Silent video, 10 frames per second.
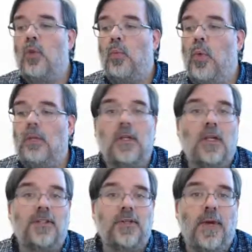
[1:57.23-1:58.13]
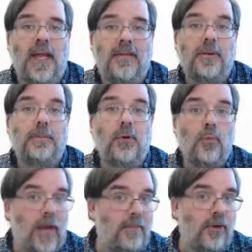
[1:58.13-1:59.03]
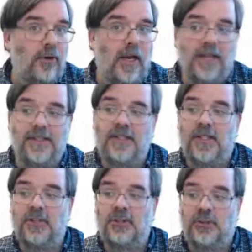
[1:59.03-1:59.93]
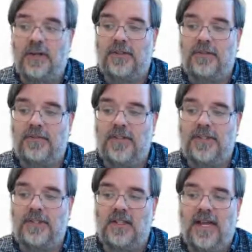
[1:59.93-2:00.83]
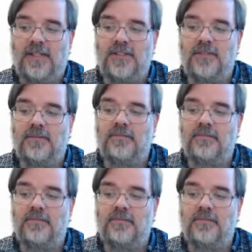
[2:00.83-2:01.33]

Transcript: We will also have a parameterized constructor for this class,